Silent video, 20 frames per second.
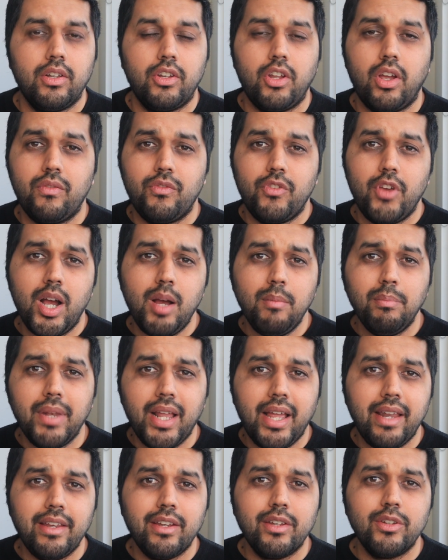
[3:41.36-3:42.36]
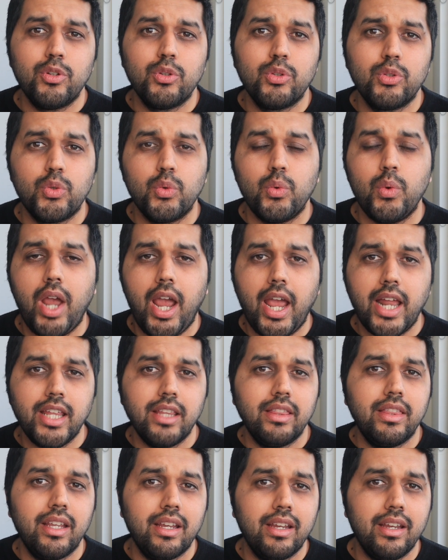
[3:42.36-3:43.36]
Now, if you are planning to do
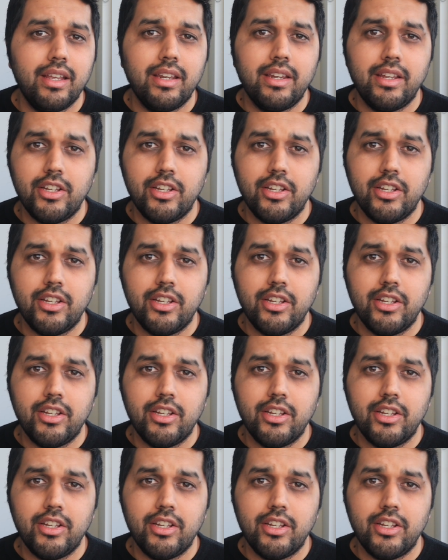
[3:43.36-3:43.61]
anything in